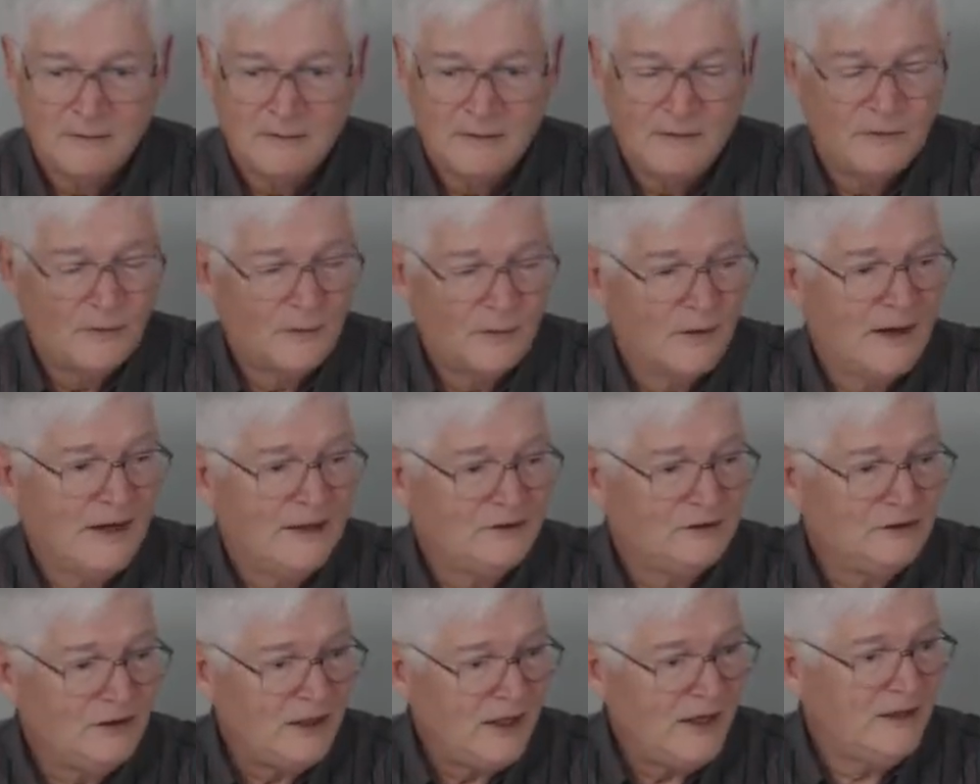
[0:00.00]
before
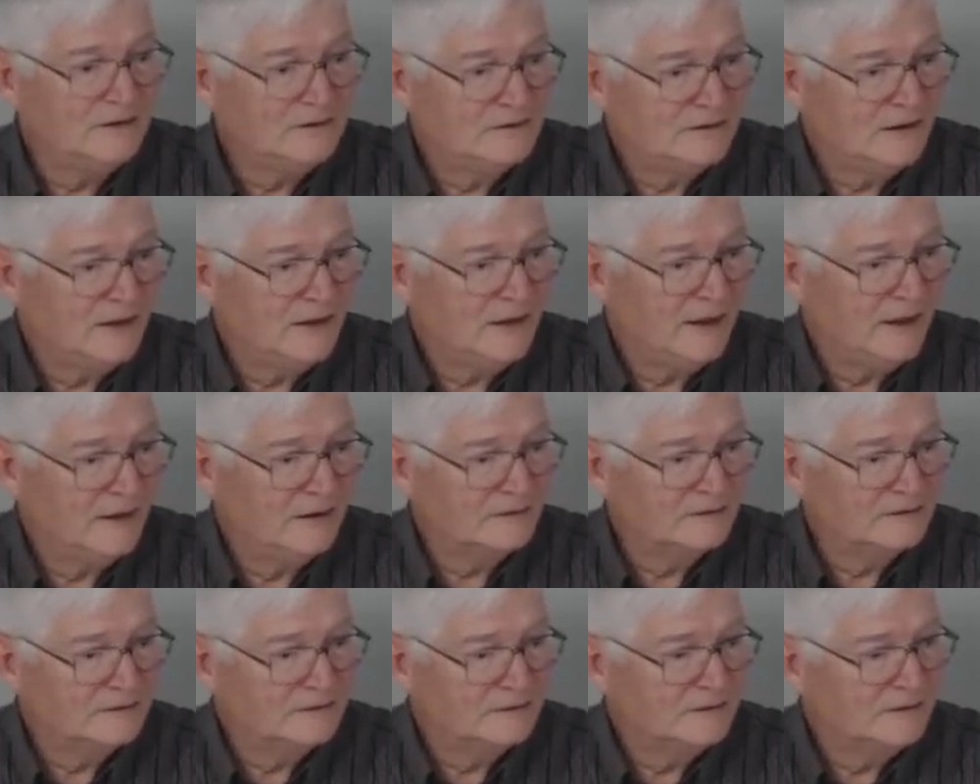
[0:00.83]
I change
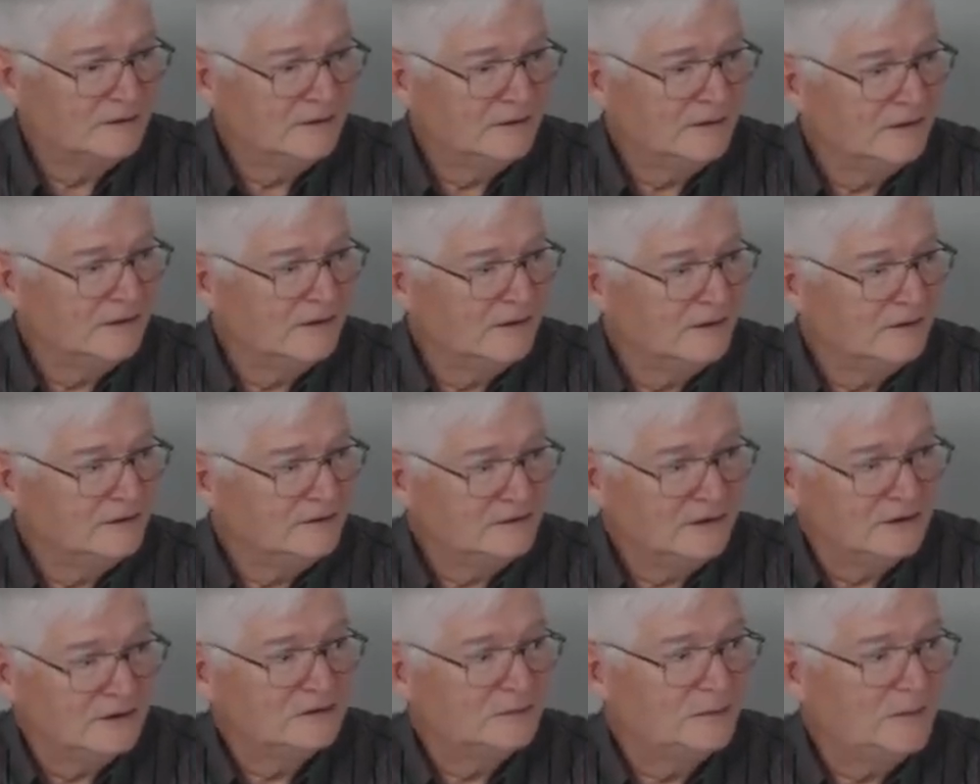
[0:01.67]
things,
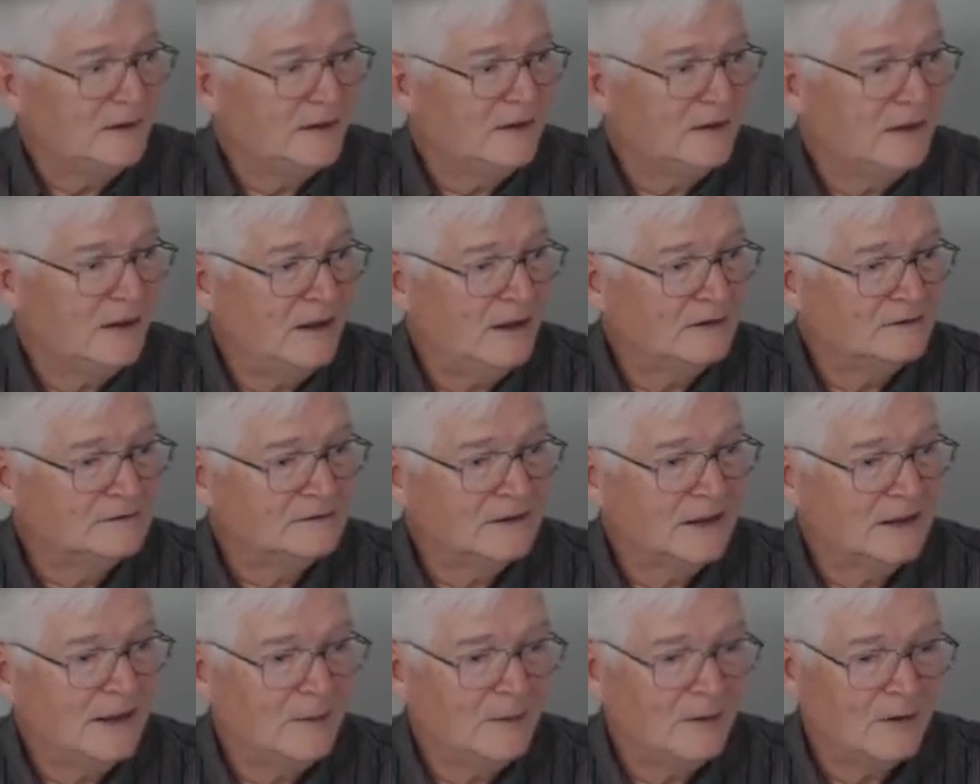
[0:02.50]
just
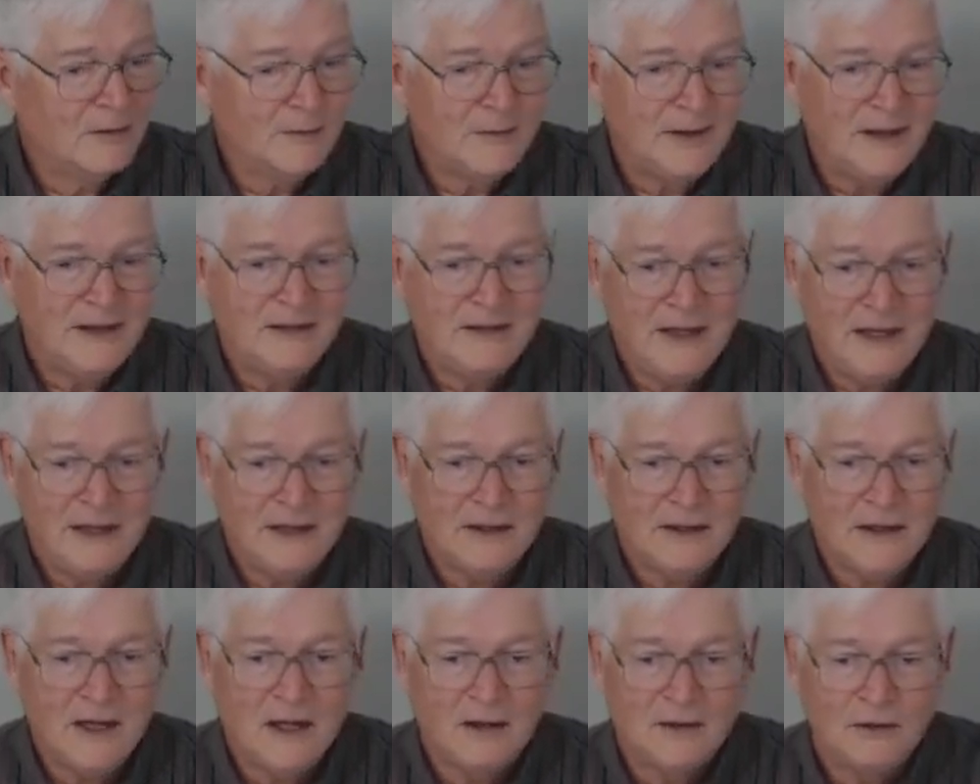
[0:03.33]
because I want to
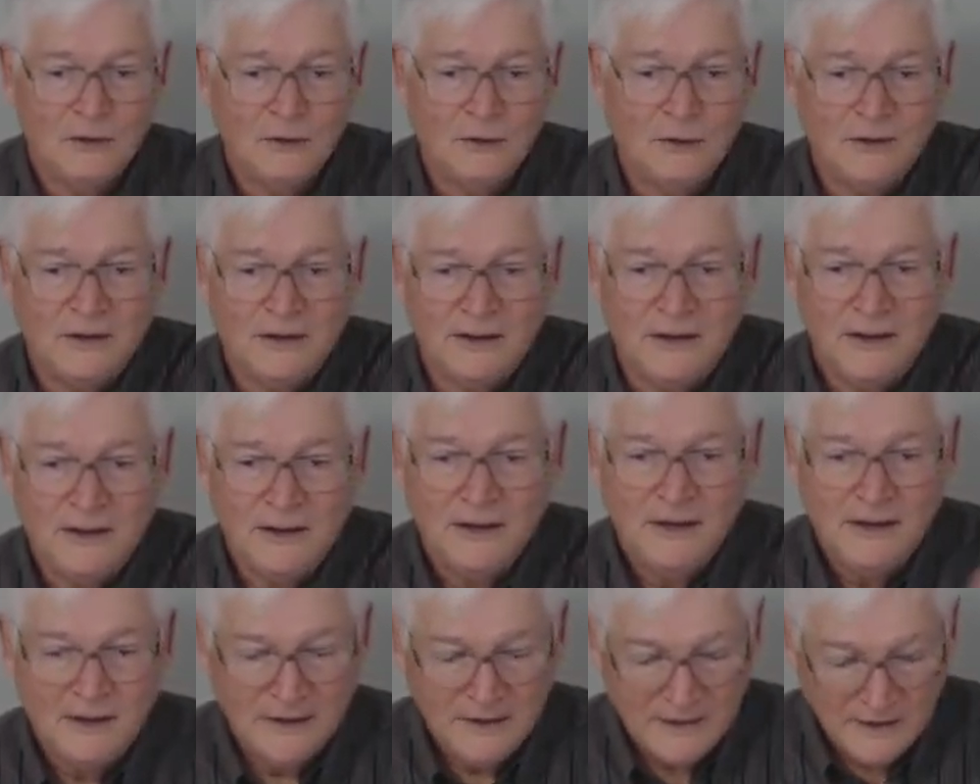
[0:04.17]
maintain continuity
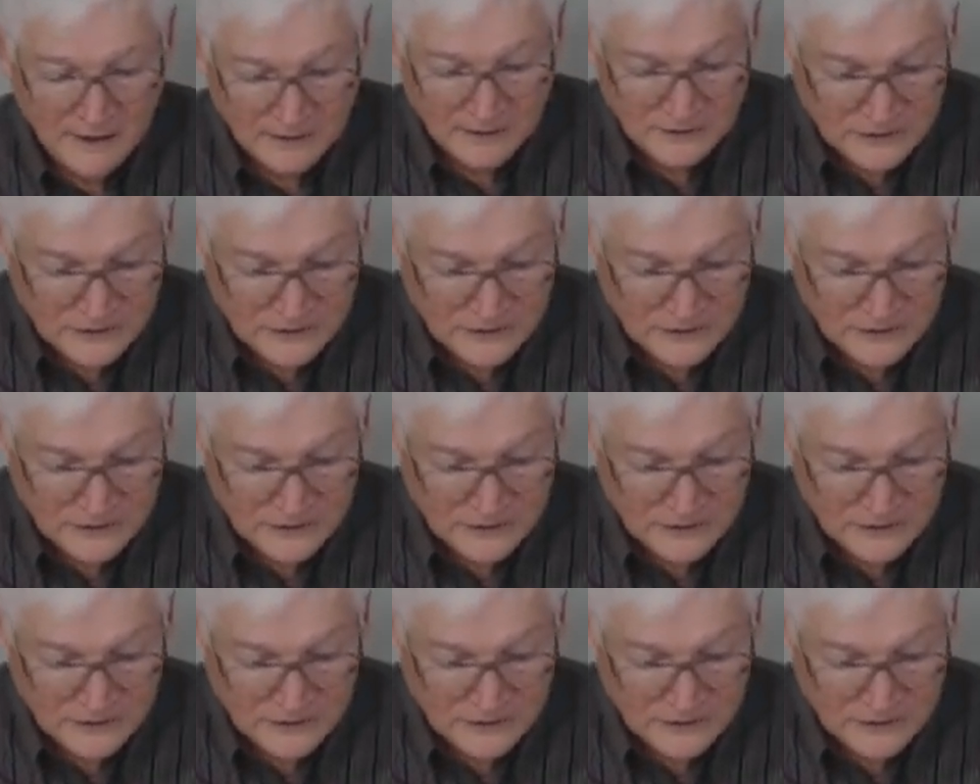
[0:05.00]
in the